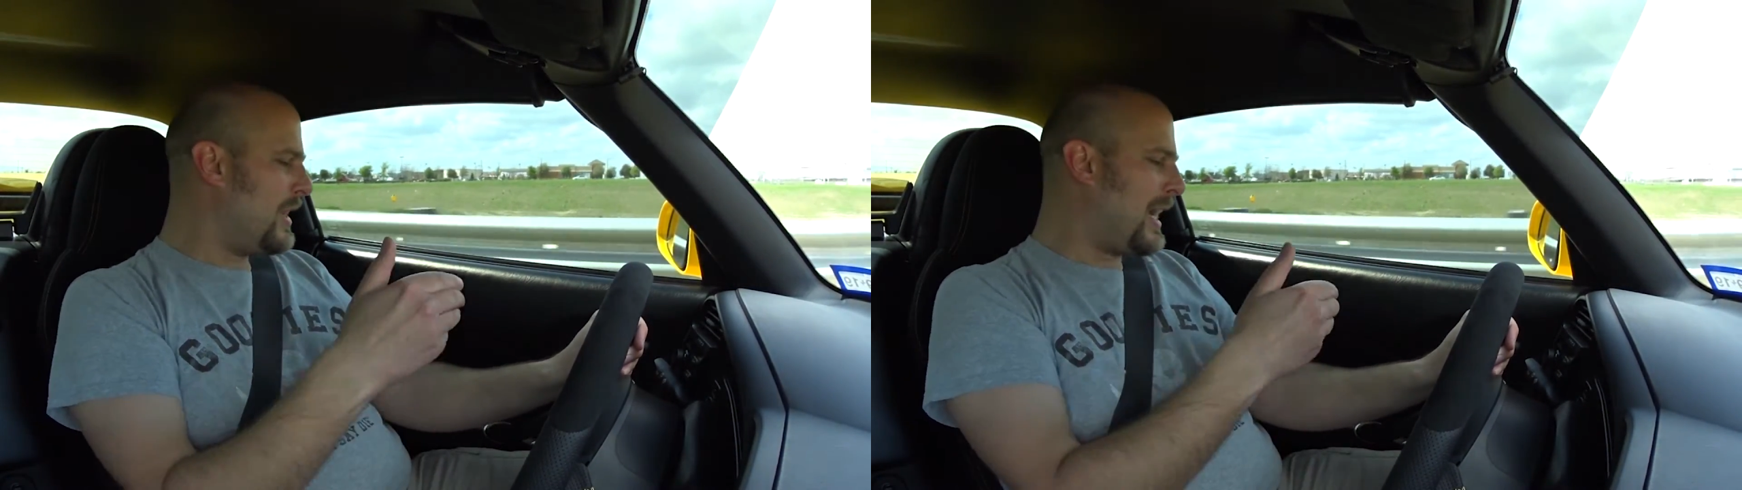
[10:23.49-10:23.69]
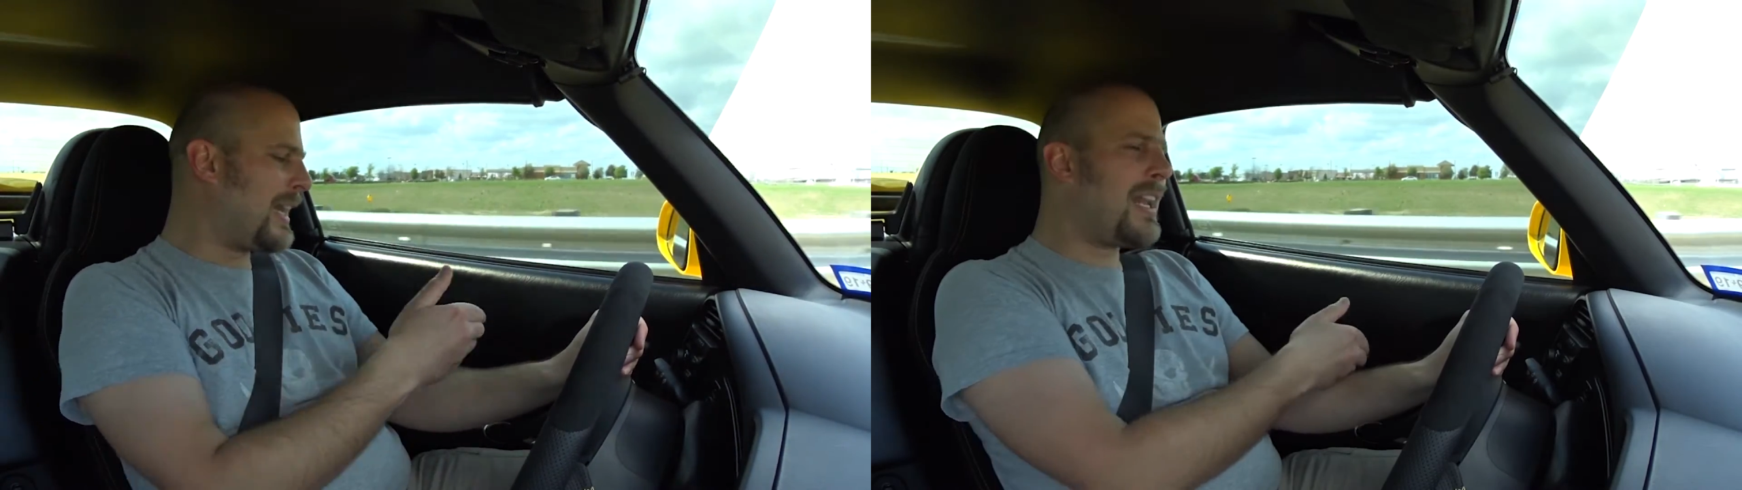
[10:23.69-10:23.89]

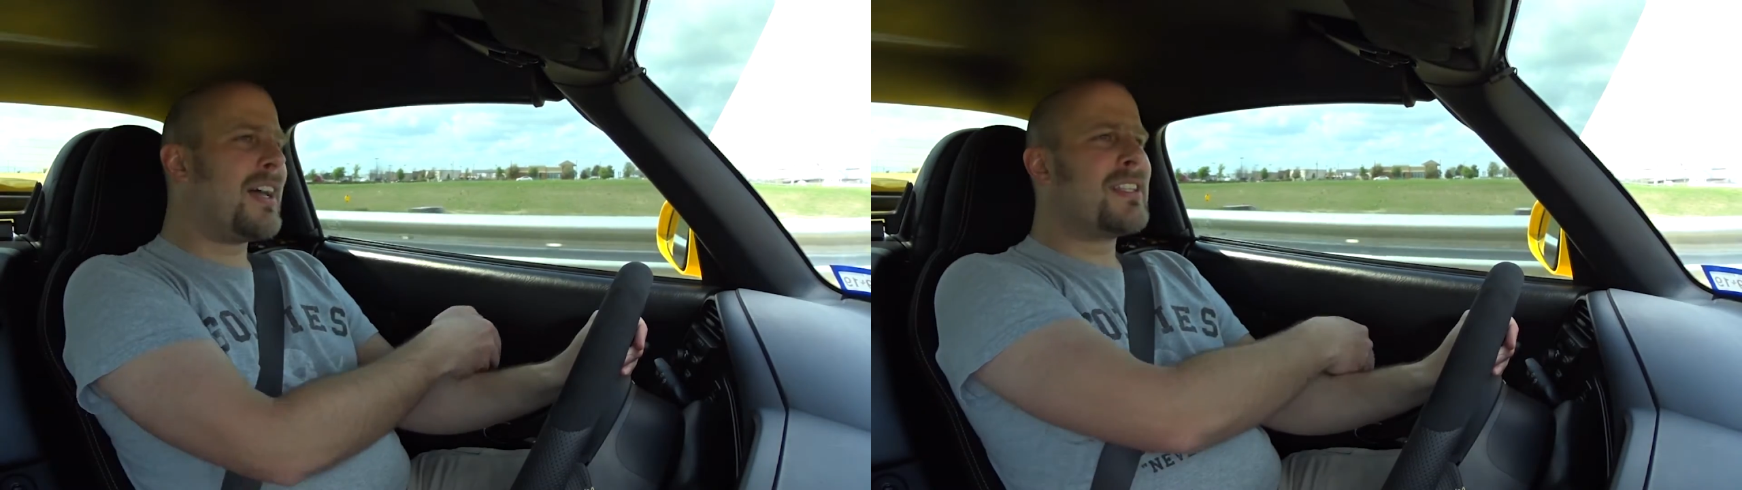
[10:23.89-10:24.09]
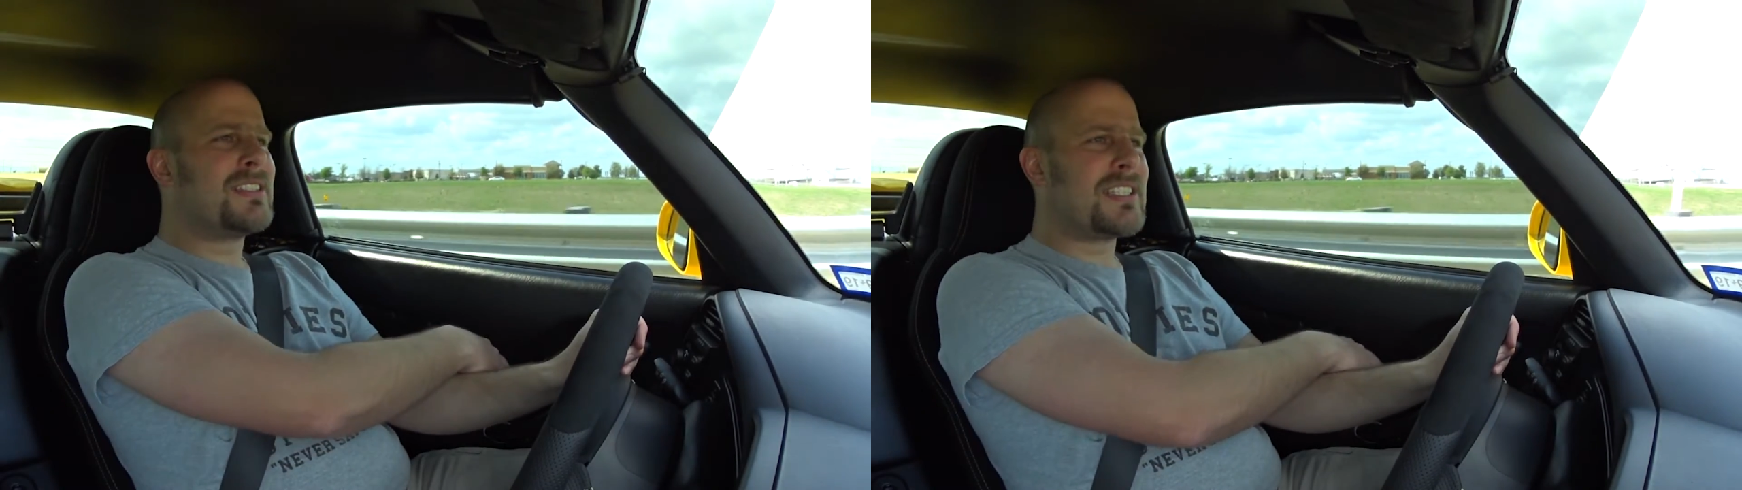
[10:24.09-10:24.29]
You got it
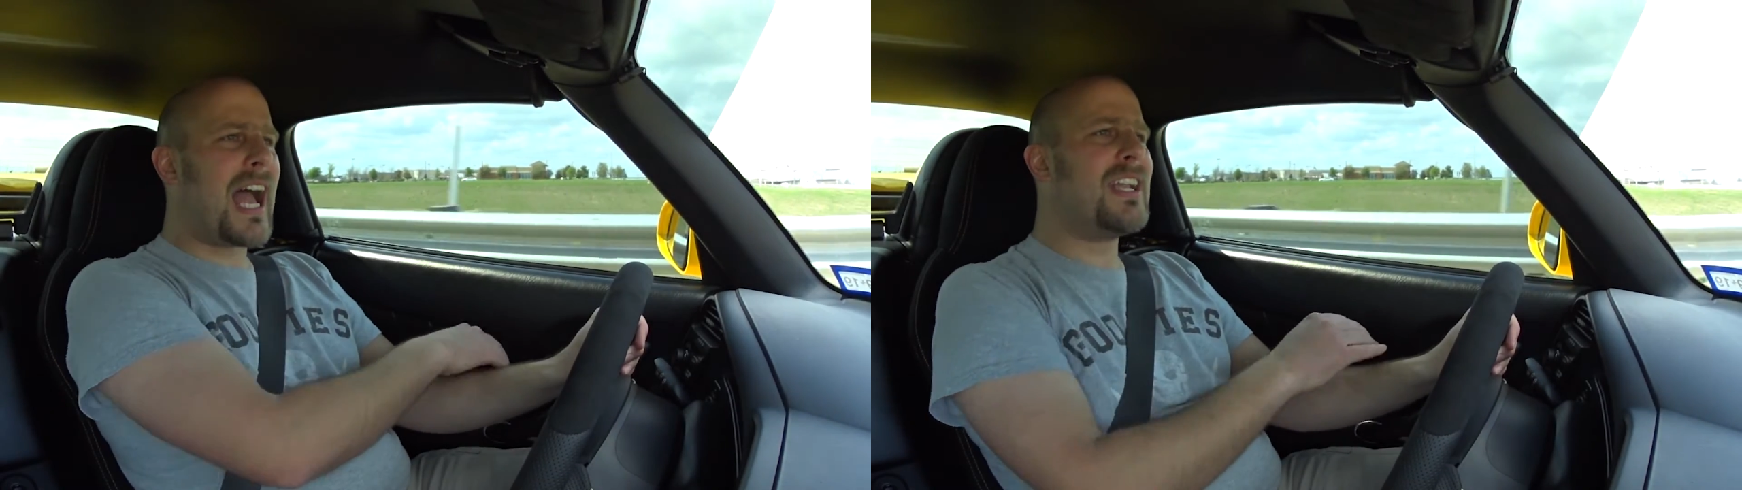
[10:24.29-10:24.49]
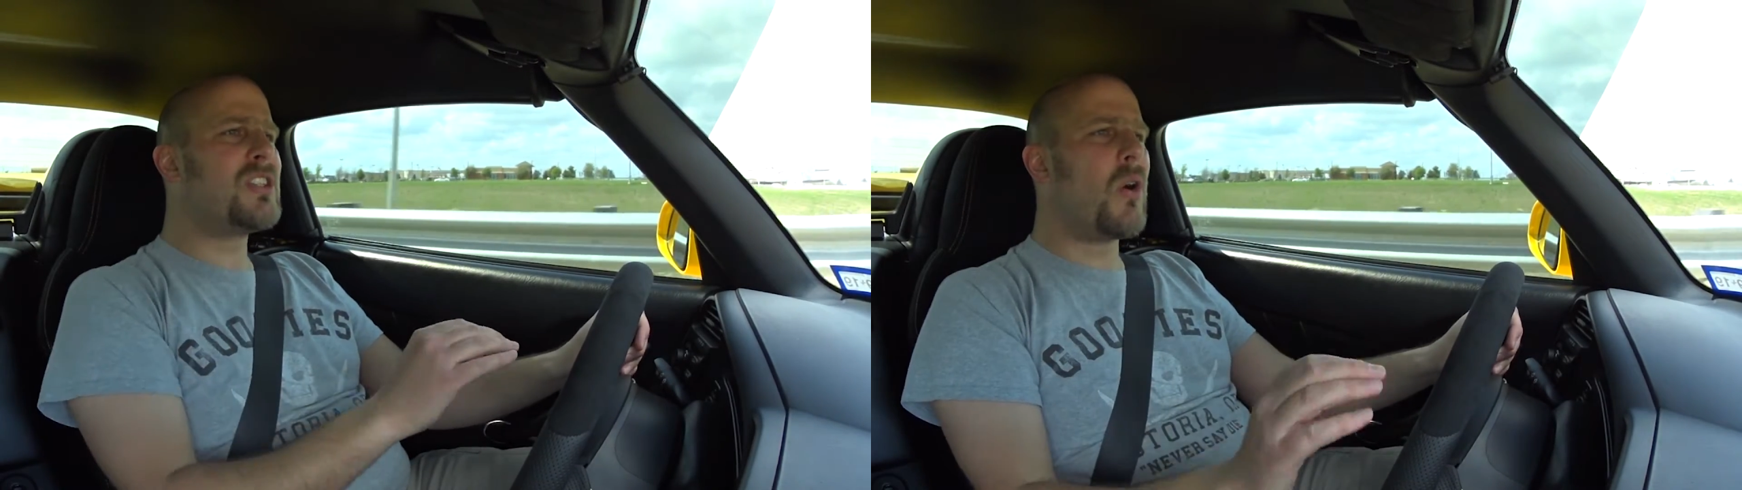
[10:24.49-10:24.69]
on the
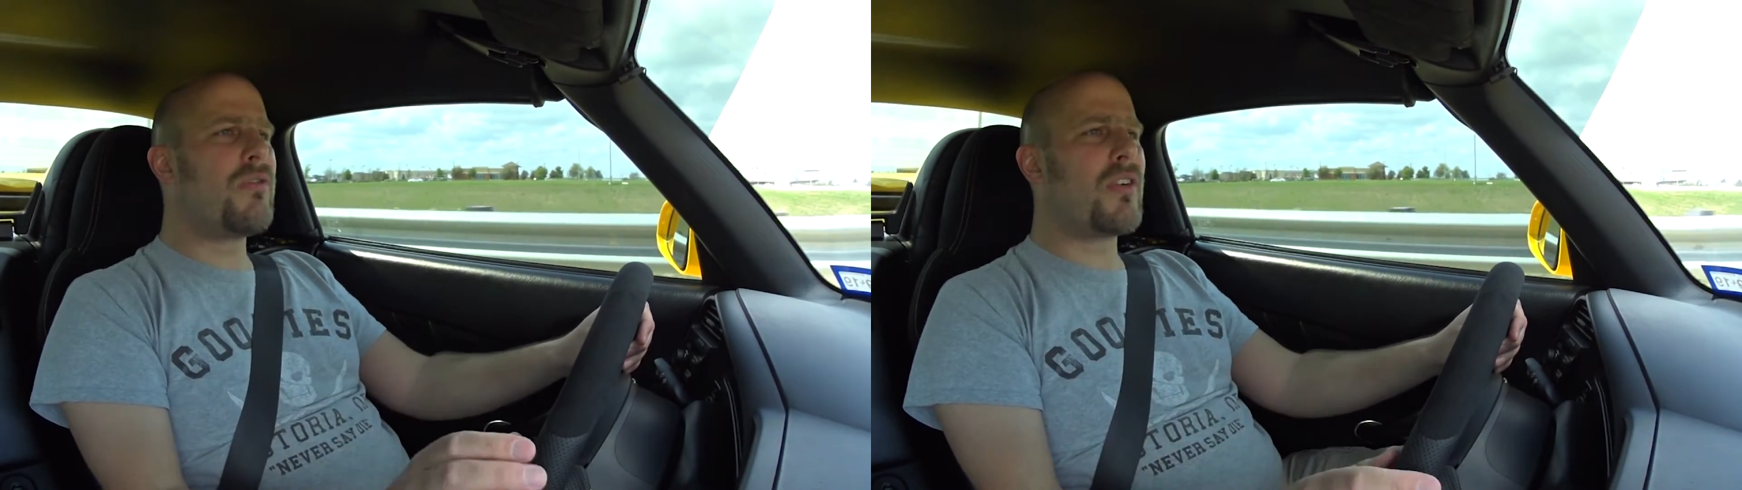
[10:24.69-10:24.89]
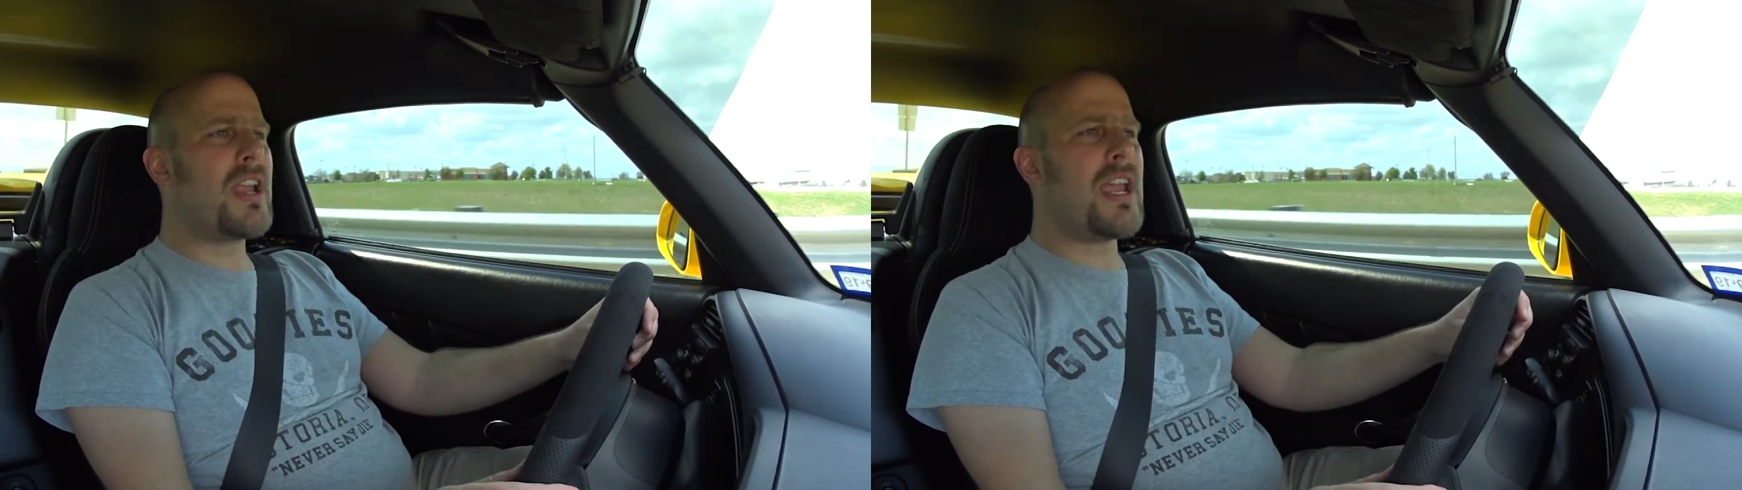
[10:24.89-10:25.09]
sides
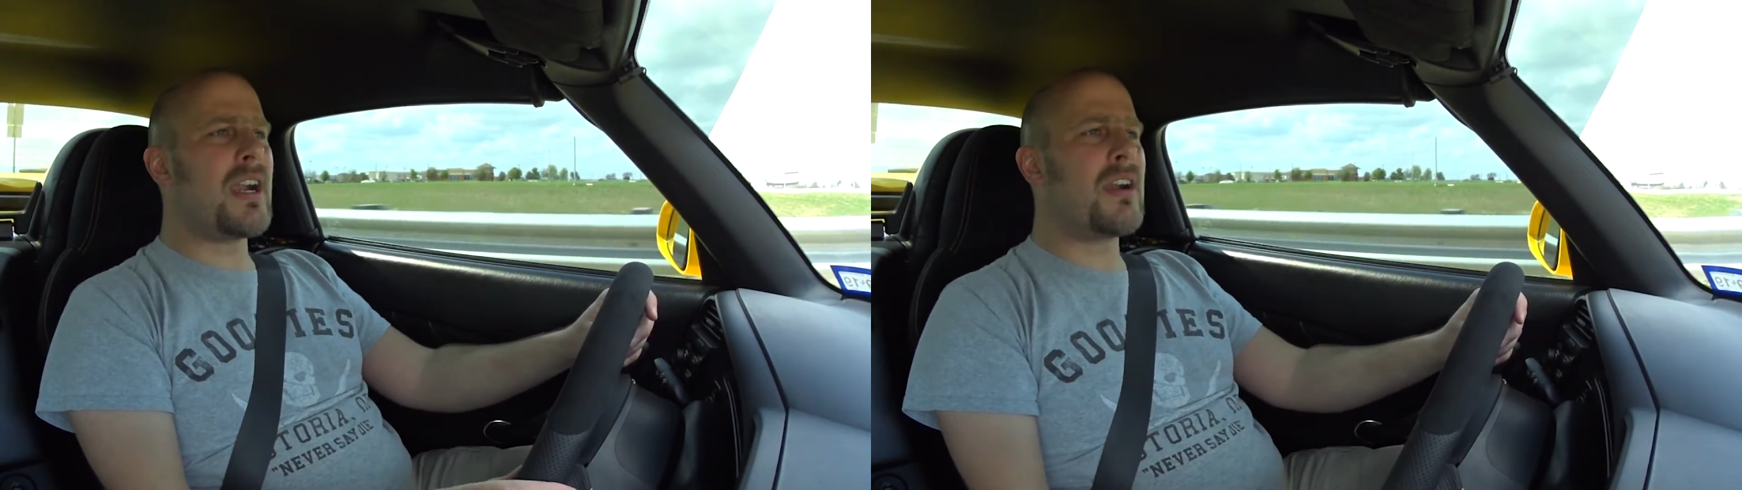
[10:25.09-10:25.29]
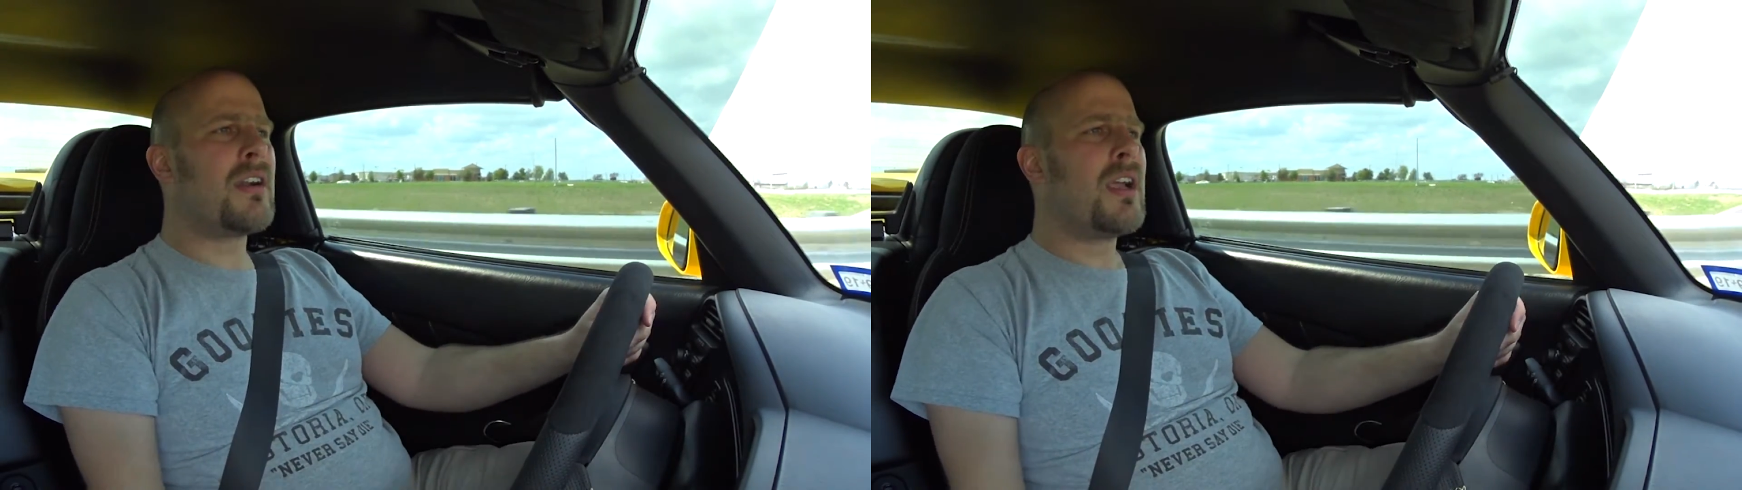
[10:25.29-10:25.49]
over
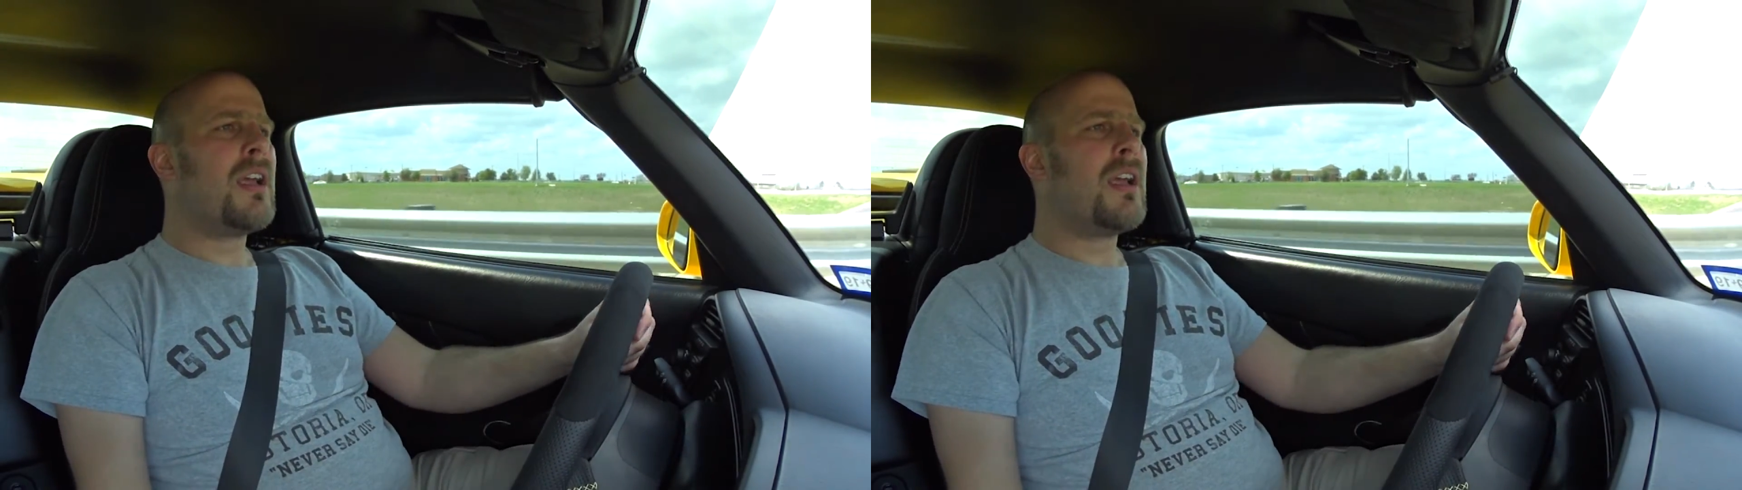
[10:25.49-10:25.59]
here.